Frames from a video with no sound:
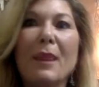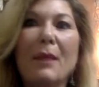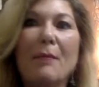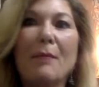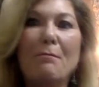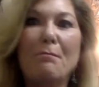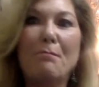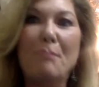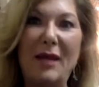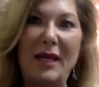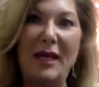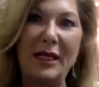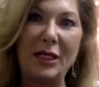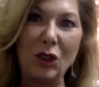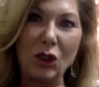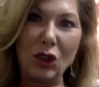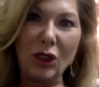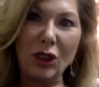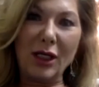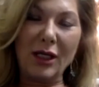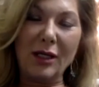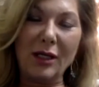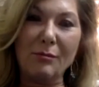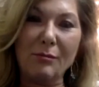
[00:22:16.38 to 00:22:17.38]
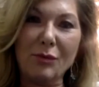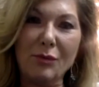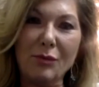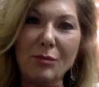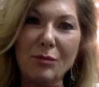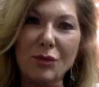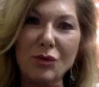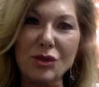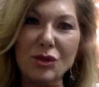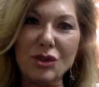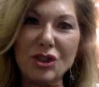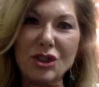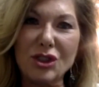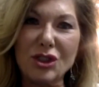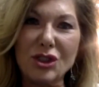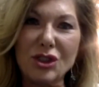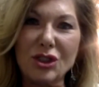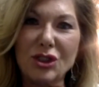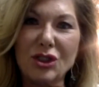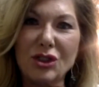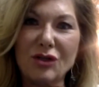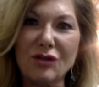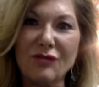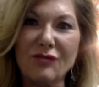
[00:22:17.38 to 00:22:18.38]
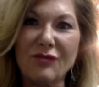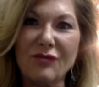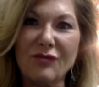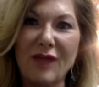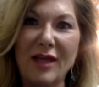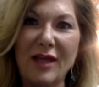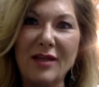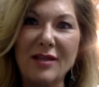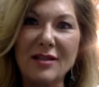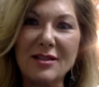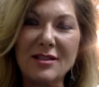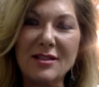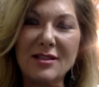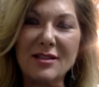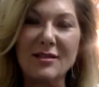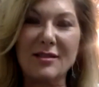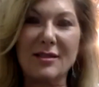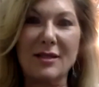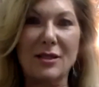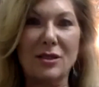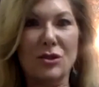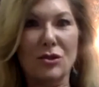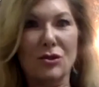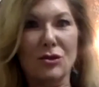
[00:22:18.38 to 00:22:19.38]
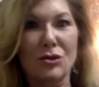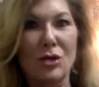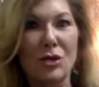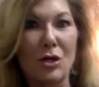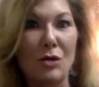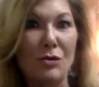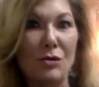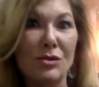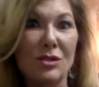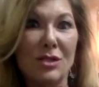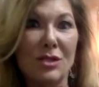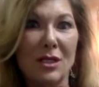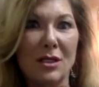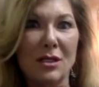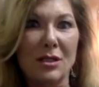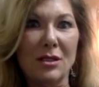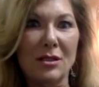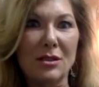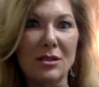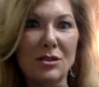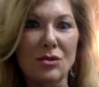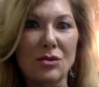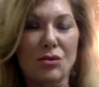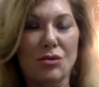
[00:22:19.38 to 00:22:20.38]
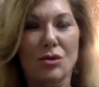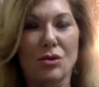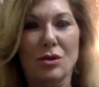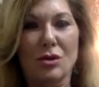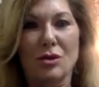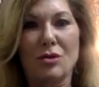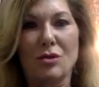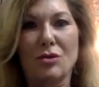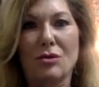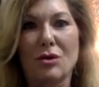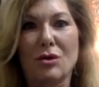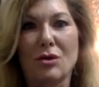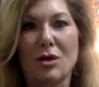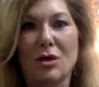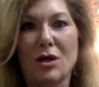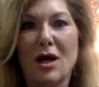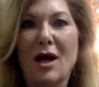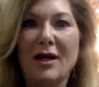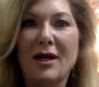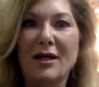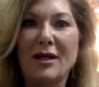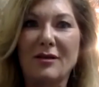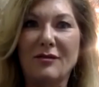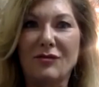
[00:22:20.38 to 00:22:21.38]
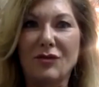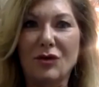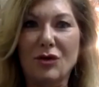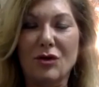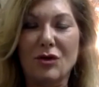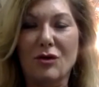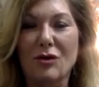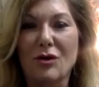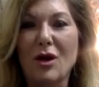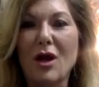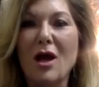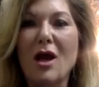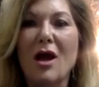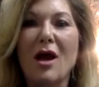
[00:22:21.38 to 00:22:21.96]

bigger in proportion to your face than your nose is, or your height of your